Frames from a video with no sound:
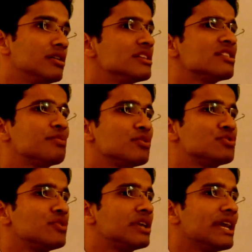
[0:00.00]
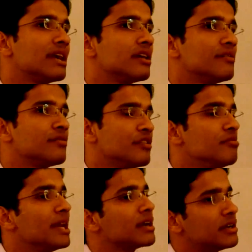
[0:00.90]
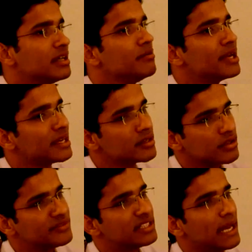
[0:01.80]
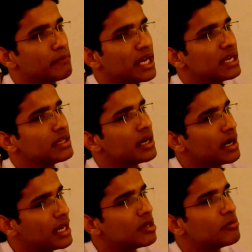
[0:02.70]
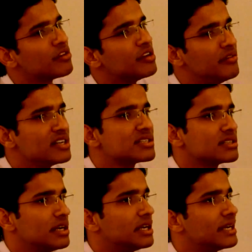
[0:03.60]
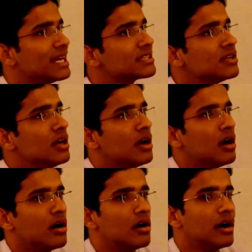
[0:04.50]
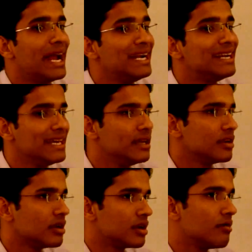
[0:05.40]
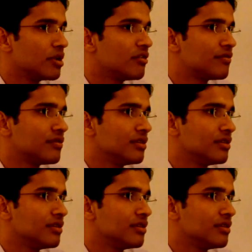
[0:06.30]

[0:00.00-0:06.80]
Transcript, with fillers: this approach would take, if we make t breakings of the timeline and there are n number of events, it takes nt number of